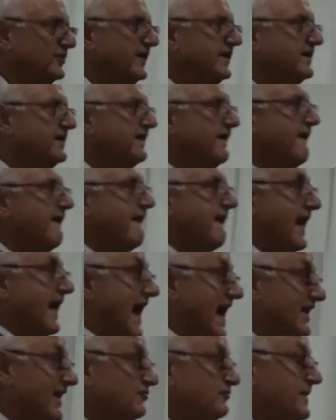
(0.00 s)
week,
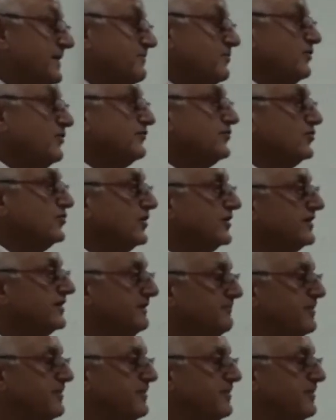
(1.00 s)
as we move towards